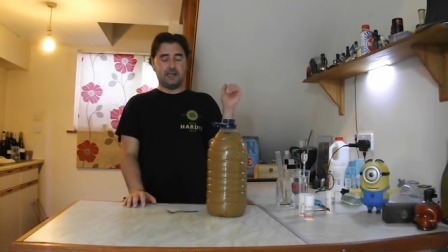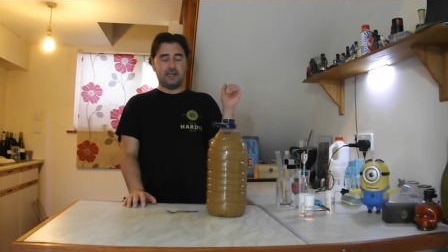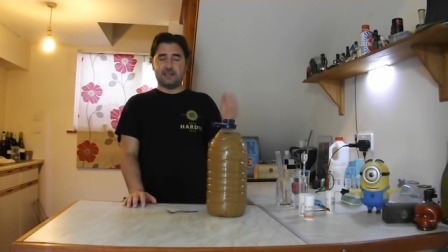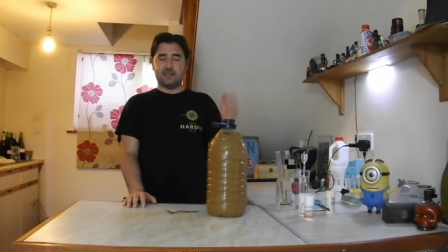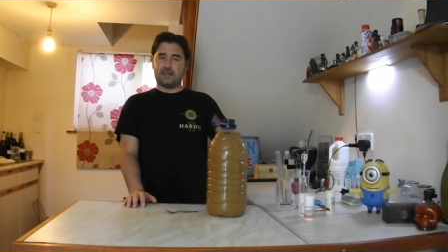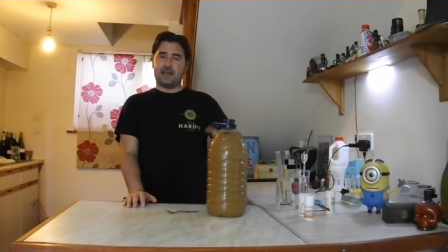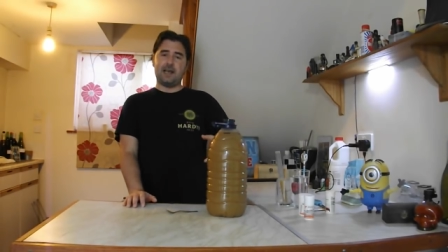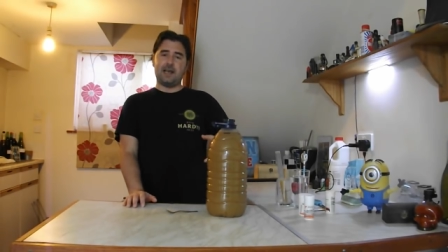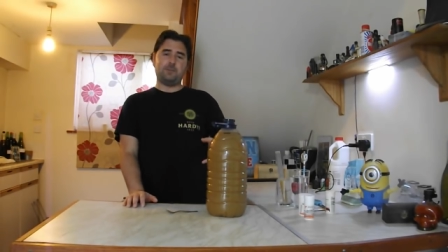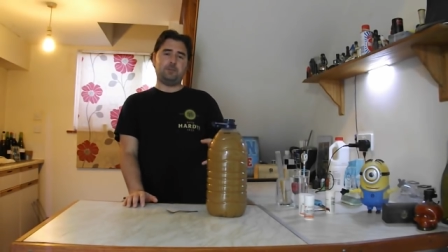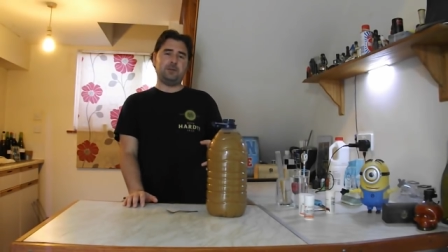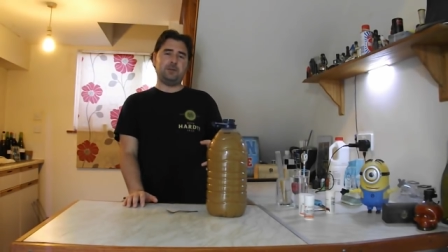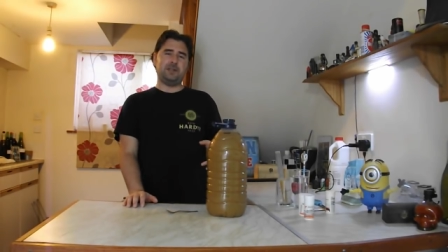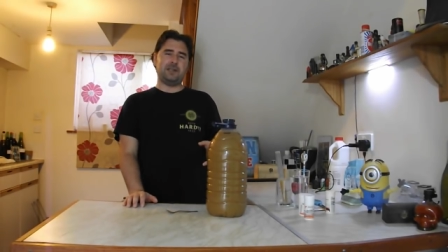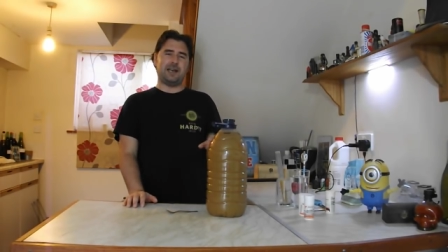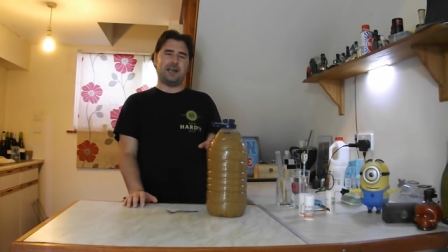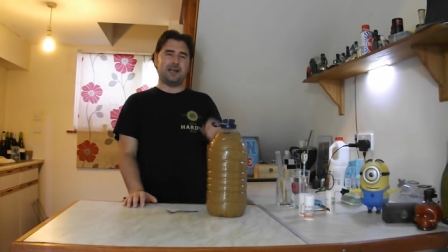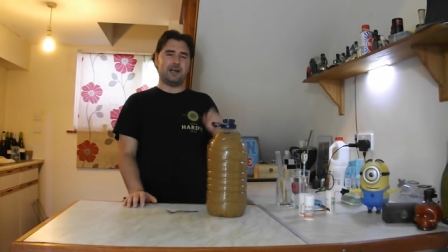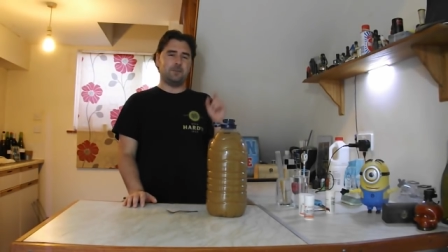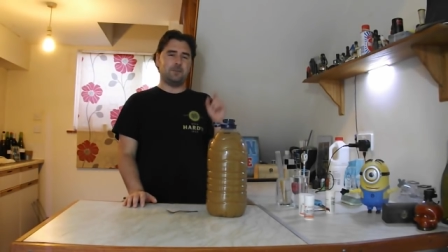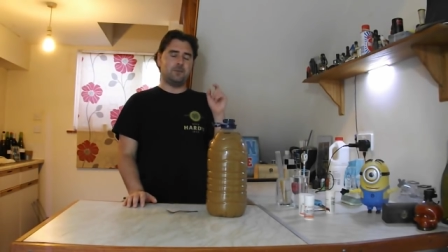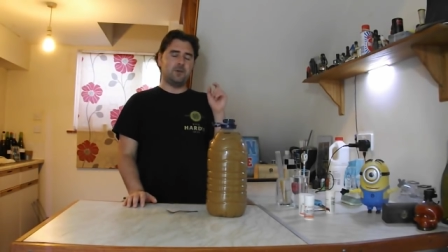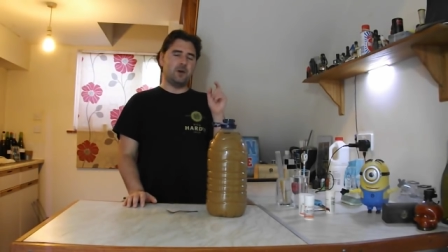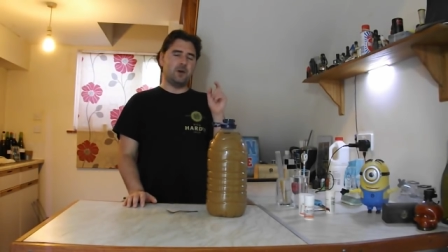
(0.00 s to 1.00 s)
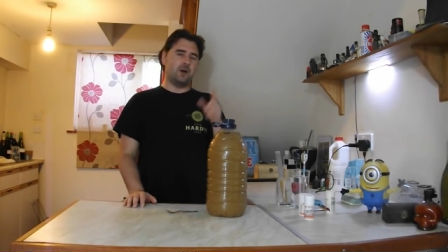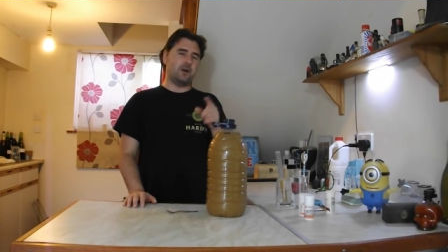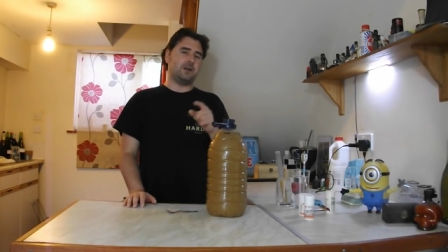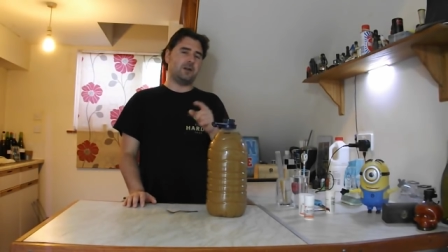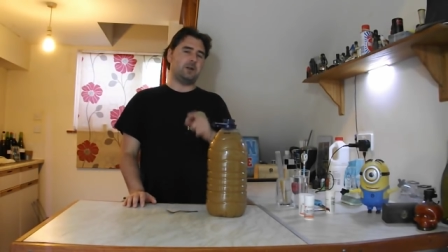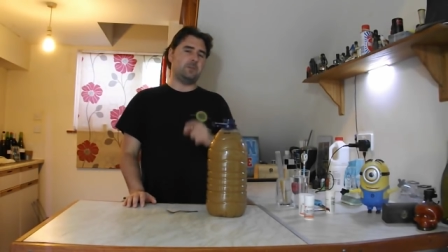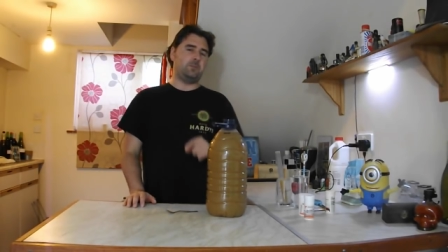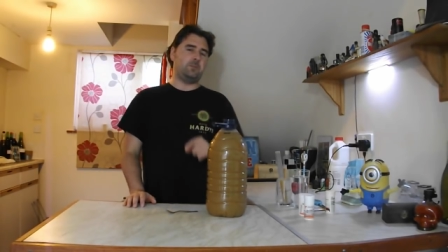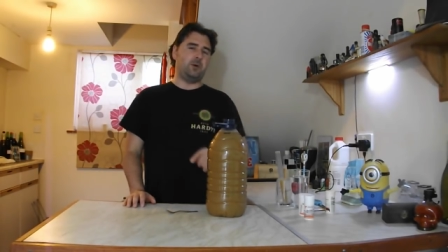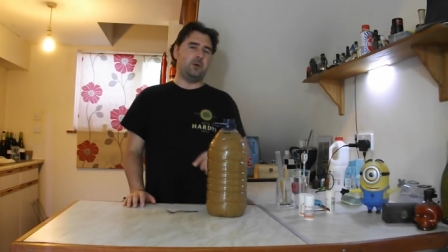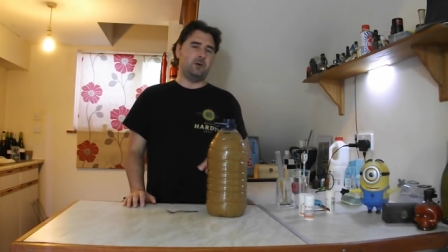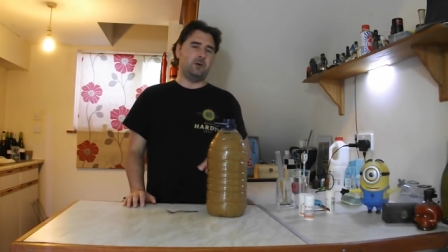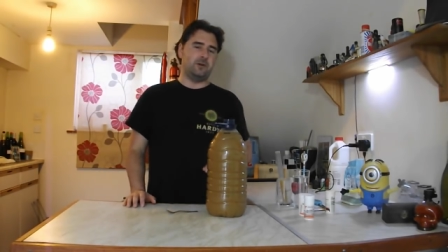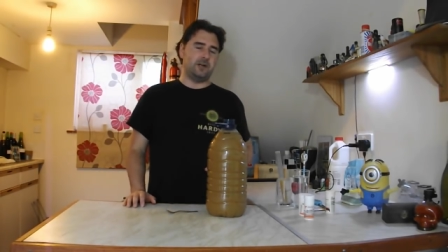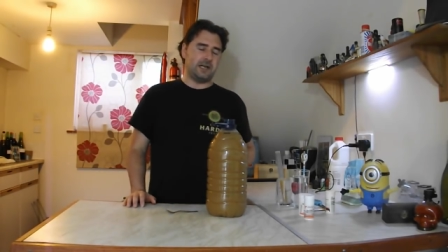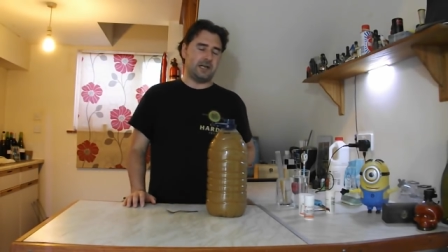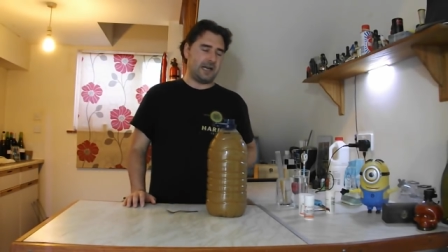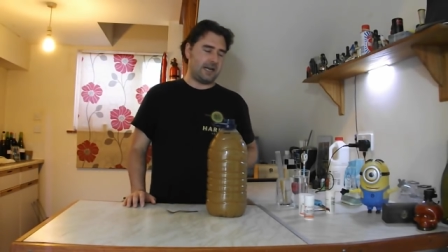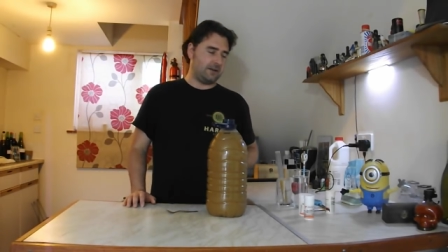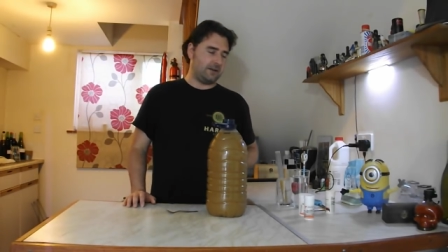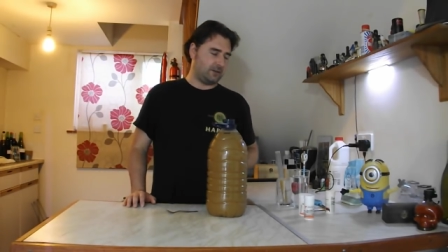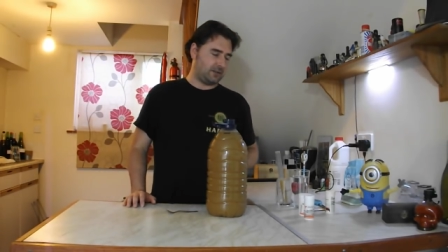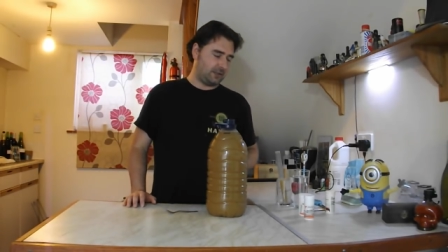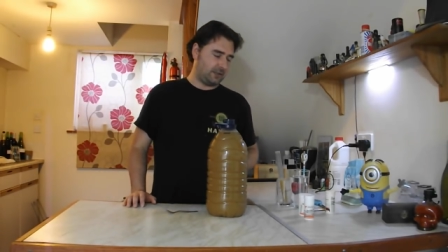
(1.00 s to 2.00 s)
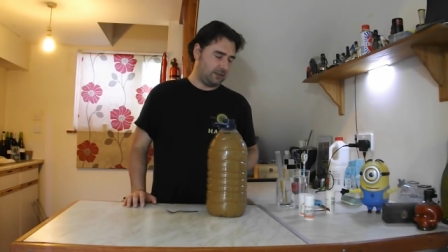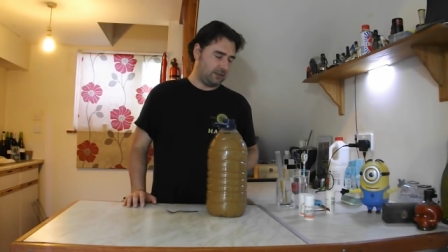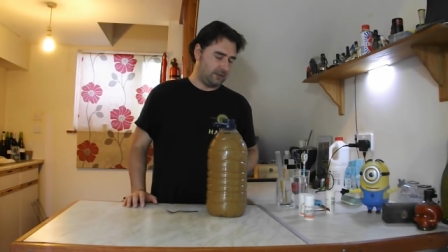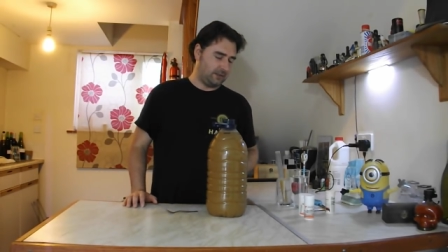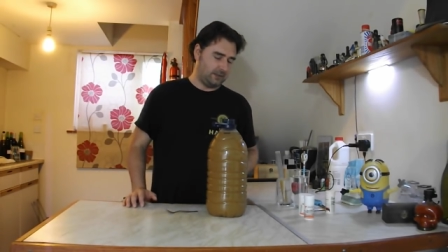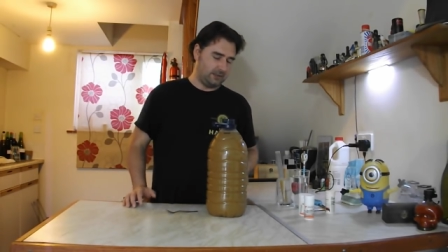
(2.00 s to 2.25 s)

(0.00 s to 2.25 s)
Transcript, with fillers: it's happened and I'm not going to pour it out.